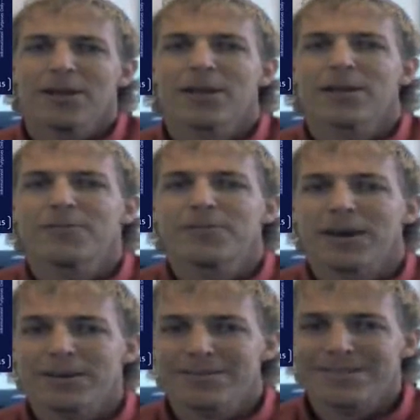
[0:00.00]
that have
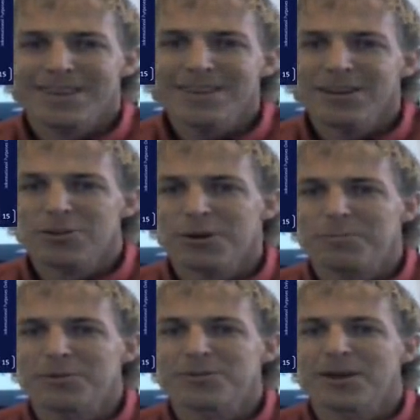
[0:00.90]
exceeded
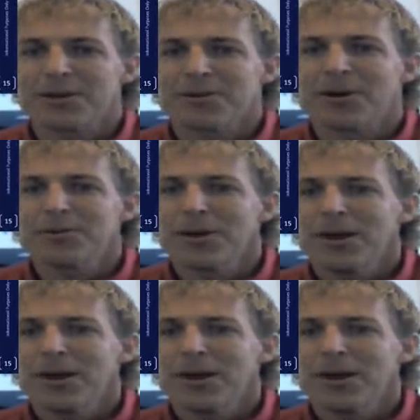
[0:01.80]
3% growth,